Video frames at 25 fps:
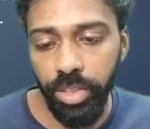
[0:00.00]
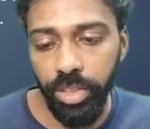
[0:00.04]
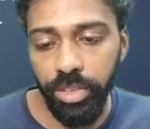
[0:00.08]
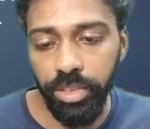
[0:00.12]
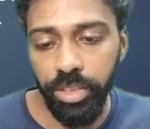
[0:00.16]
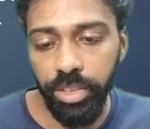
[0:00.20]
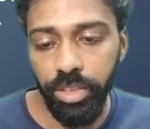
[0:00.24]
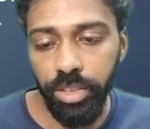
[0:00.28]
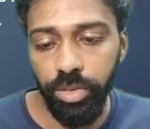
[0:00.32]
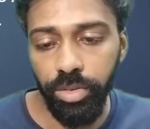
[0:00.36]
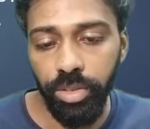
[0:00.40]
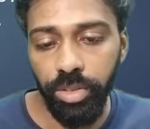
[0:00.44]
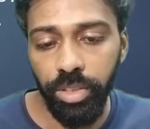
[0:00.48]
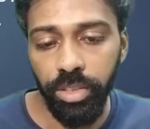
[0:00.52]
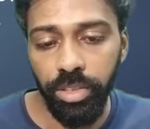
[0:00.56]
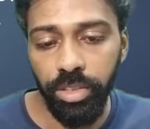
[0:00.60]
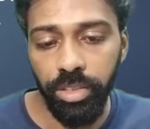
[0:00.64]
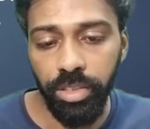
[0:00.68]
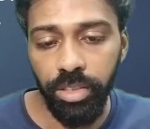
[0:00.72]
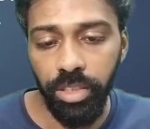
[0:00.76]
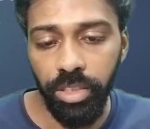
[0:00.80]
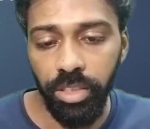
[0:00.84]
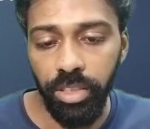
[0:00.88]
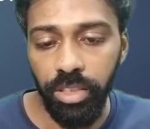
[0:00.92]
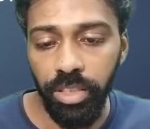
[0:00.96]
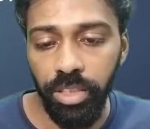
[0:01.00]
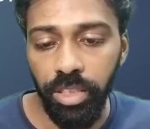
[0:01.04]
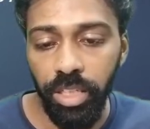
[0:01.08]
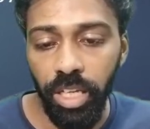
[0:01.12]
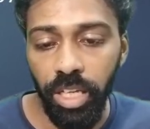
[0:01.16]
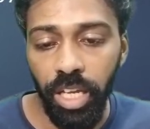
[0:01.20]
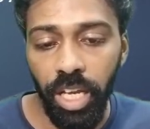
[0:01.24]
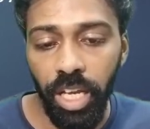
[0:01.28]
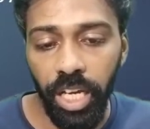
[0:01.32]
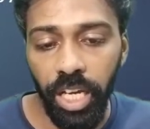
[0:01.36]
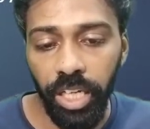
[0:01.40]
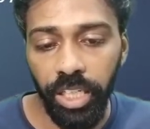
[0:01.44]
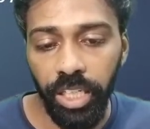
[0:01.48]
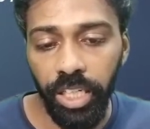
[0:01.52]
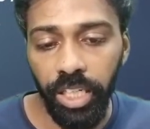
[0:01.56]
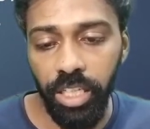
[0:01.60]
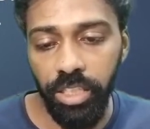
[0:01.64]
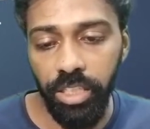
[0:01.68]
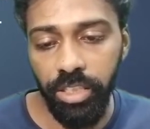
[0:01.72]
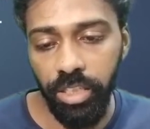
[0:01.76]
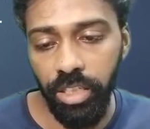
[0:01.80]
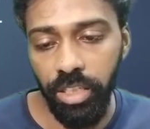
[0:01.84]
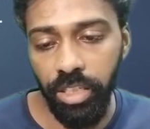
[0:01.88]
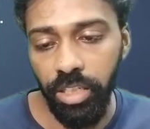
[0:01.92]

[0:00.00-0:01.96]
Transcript: into this agriculture.